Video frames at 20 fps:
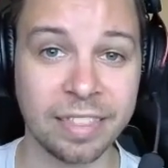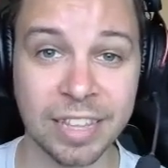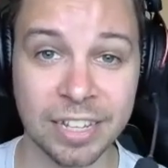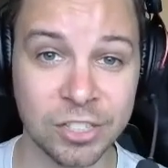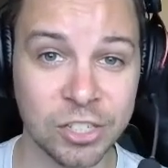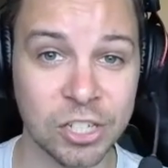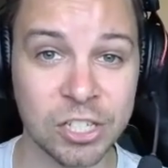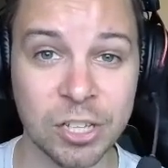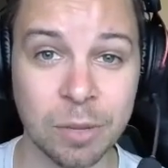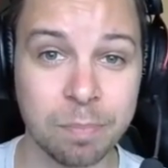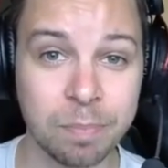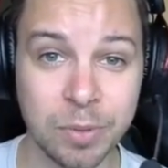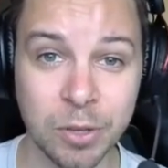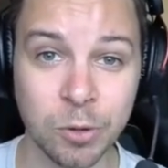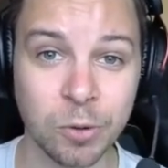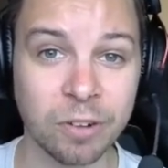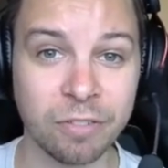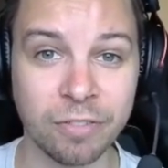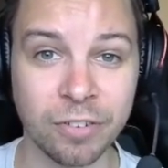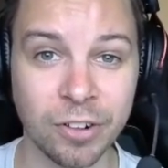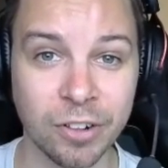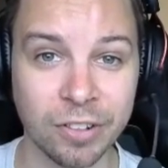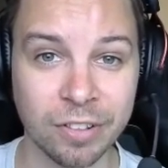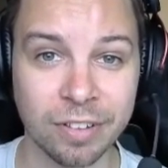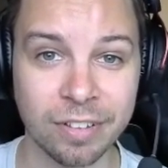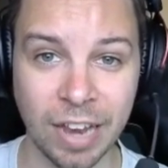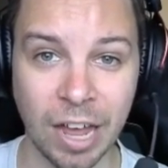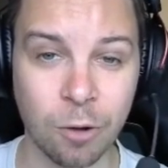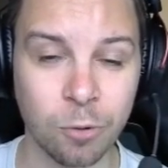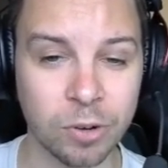then just a beautiful
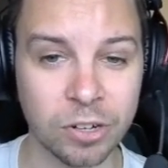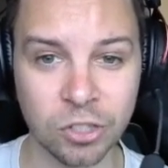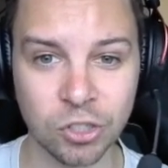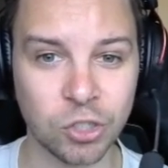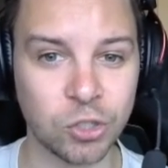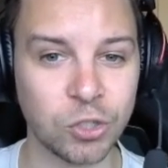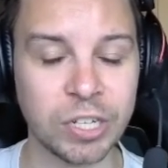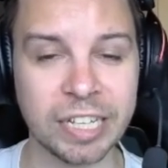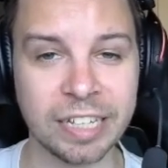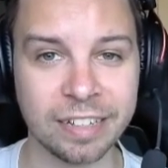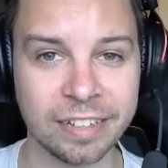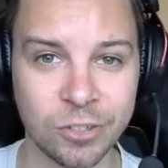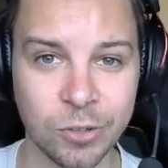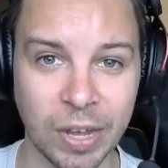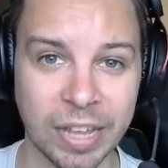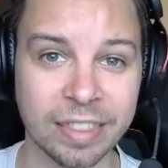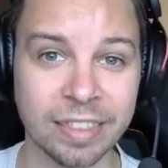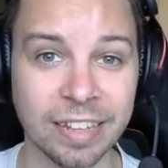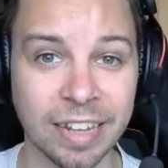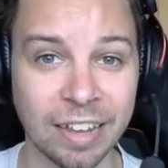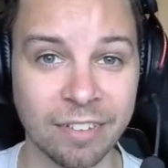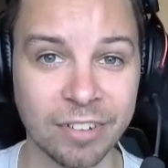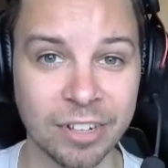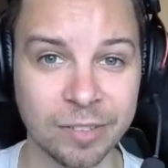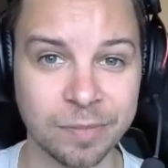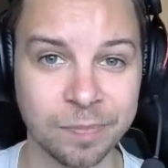flower tree to end the level.